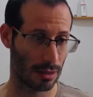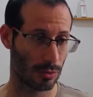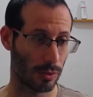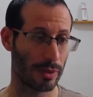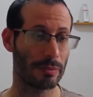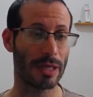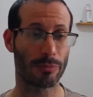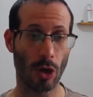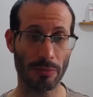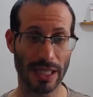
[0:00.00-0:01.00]
we will be
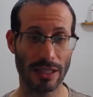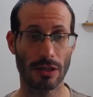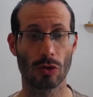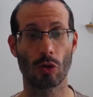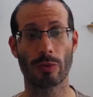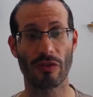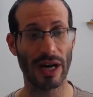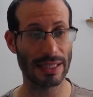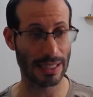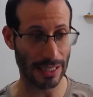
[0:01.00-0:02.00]
prompted to
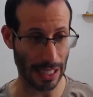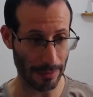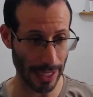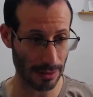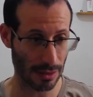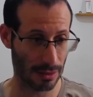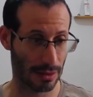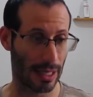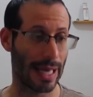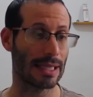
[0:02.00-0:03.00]
provide an email
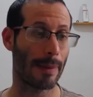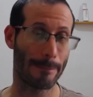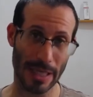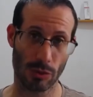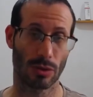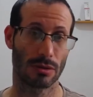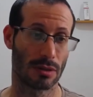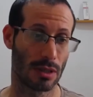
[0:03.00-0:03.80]
and a password.